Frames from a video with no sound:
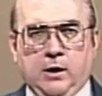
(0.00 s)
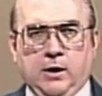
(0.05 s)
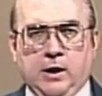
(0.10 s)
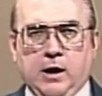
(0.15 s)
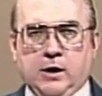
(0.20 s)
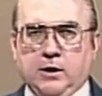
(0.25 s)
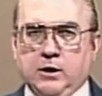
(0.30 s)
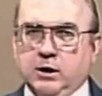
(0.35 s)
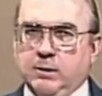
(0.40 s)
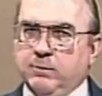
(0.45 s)

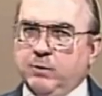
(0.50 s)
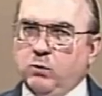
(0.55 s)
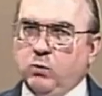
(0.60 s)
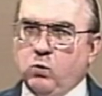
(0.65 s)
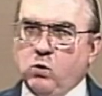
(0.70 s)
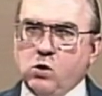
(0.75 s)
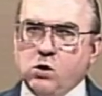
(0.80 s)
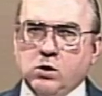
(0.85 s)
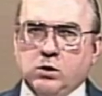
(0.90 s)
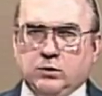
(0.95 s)
Now, to him that
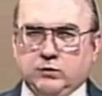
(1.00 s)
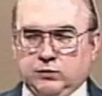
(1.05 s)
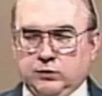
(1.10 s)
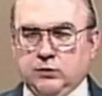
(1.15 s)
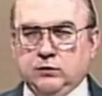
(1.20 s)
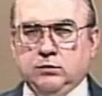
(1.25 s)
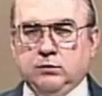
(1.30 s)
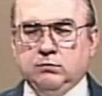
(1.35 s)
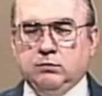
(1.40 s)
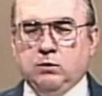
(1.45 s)
works
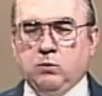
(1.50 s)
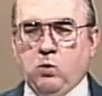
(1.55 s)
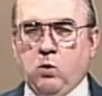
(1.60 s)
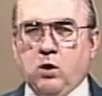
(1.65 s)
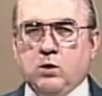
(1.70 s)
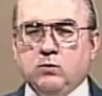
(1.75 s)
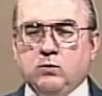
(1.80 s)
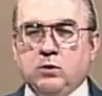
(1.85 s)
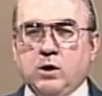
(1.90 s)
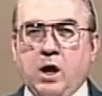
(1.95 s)
is the
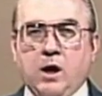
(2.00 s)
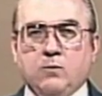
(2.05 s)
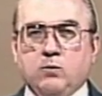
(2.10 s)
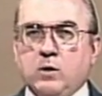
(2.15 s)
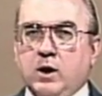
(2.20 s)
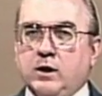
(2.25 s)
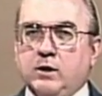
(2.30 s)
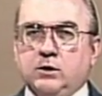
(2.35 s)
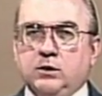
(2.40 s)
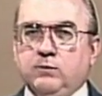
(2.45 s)
reward not
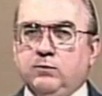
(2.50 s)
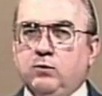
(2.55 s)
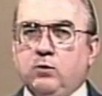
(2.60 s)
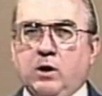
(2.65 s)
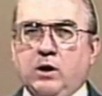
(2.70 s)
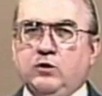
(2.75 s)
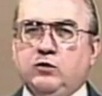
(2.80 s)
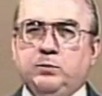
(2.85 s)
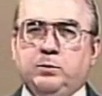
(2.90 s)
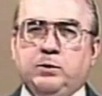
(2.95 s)
reckoned of
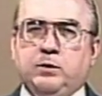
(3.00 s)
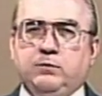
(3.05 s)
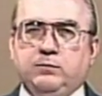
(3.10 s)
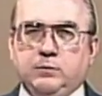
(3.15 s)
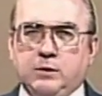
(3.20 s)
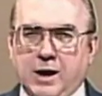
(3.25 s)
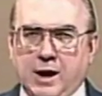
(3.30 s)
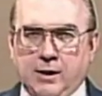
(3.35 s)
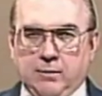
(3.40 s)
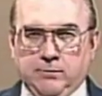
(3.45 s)
grace but
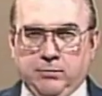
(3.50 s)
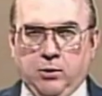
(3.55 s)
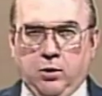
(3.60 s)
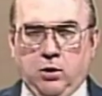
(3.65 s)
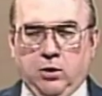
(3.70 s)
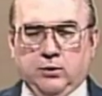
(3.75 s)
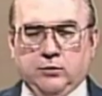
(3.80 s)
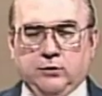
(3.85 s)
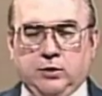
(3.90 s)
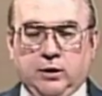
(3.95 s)
of debt,
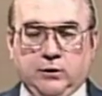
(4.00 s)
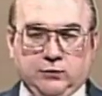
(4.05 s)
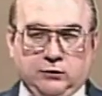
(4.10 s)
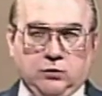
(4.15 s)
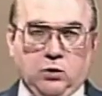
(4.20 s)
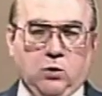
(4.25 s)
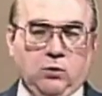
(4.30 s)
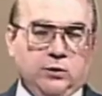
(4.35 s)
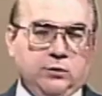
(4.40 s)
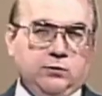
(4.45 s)
Paul has
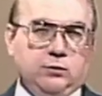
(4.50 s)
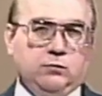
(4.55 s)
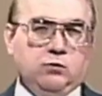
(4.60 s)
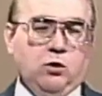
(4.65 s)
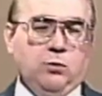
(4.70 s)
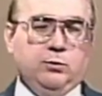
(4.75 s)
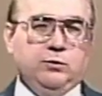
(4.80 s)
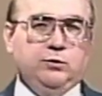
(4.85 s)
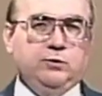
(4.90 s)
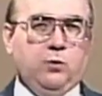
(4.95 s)
told us in
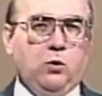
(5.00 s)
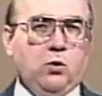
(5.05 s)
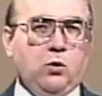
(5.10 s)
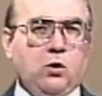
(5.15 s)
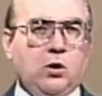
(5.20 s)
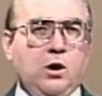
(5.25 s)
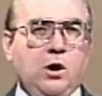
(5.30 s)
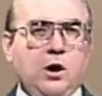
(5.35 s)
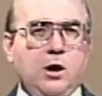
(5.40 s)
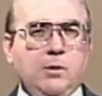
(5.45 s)
Romans
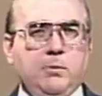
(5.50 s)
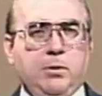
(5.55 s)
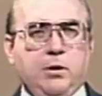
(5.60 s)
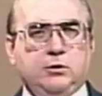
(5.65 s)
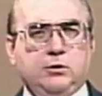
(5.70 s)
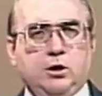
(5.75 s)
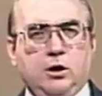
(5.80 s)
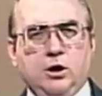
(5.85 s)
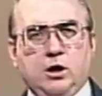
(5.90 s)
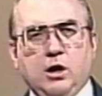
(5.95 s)
4.
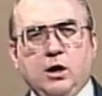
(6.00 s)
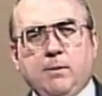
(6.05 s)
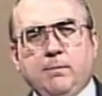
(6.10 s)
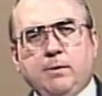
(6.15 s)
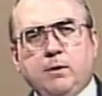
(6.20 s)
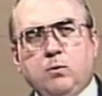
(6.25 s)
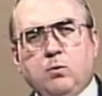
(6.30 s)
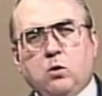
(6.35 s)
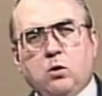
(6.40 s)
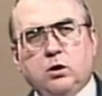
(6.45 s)
But to
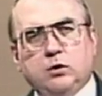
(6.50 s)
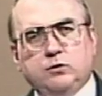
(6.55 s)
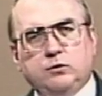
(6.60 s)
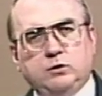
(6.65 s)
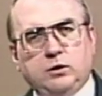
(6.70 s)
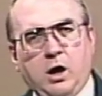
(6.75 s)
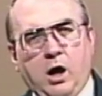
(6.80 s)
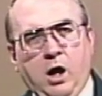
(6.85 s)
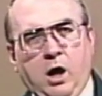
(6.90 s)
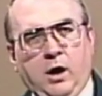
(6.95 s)
him that
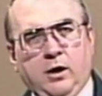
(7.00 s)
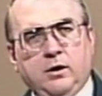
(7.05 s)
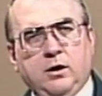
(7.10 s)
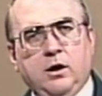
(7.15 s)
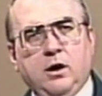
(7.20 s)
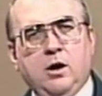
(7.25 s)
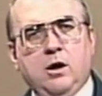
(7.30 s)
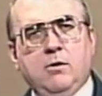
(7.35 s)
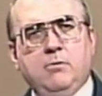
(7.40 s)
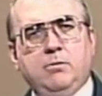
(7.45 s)
works not,
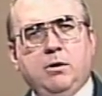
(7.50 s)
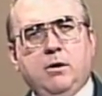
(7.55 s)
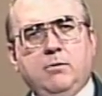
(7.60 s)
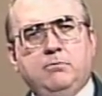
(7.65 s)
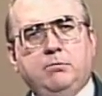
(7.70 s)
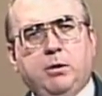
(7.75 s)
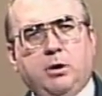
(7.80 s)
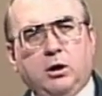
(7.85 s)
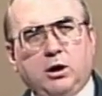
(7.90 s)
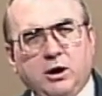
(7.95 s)

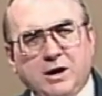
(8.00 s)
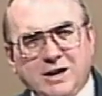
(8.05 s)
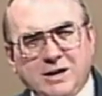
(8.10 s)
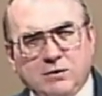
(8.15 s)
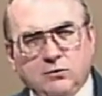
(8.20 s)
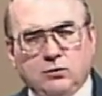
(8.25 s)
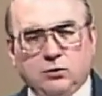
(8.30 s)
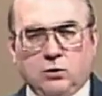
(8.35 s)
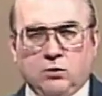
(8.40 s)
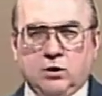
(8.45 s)
but
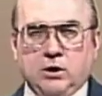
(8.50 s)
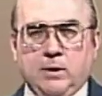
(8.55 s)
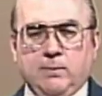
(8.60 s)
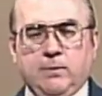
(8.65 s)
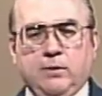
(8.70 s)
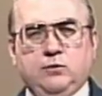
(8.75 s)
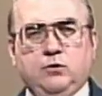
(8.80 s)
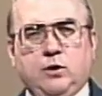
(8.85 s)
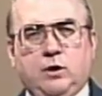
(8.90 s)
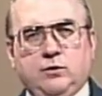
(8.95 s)
believes on
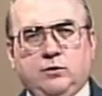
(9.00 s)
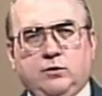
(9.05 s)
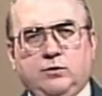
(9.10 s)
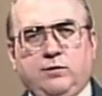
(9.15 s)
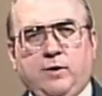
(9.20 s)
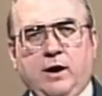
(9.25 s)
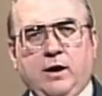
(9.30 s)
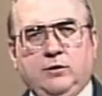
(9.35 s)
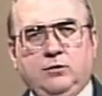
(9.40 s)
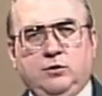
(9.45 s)
him that
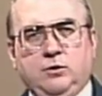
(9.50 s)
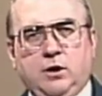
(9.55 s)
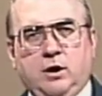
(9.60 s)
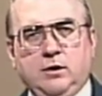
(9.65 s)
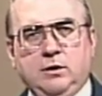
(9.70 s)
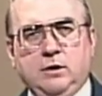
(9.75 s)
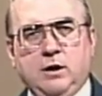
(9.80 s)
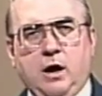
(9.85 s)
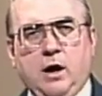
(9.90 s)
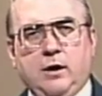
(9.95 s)
justifies the
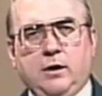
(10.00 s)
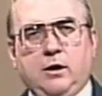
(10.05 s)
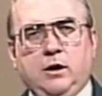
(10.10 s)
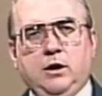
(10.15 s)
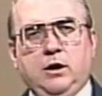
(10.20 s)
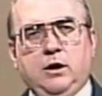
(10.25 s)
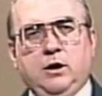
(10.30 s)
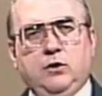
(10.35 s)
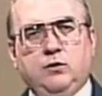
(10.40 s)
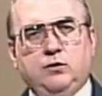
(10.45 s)

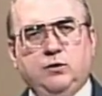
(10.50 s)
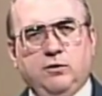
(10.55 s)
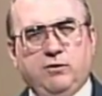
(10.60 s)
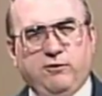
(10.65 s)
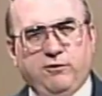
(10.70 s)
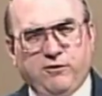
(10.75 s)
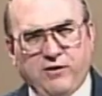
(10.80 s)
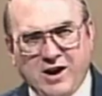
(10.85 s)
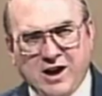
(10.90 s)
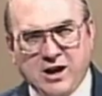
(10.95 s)
ungodly. His
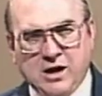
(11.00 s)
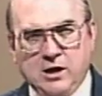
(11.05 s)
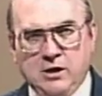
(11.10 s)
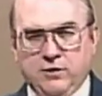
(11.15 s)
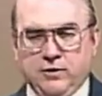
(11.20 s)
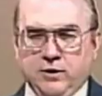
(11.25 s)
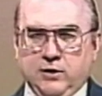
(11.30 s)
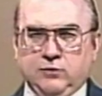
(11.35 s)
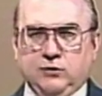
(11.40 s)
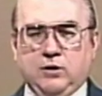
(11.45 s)

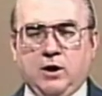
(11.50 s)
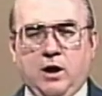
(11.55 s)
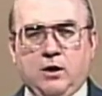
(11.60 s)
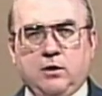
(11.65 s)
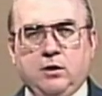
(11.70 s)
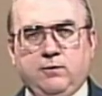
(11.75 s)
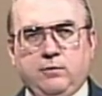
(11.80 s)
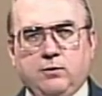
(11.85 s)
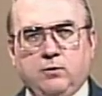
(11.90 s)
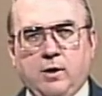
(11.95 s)
faith is
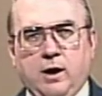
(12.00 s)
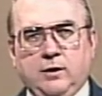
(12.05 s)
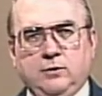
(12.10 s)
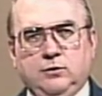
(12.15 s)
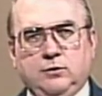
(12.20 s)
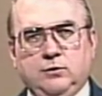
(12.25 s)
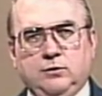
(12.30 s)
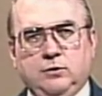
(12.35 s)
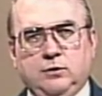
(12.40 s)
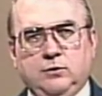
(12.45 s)
counted for
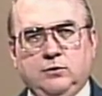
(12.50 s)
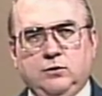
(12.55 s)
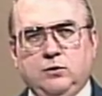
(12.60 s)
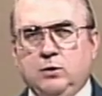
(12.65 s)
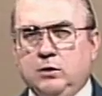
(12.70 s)
righteousness.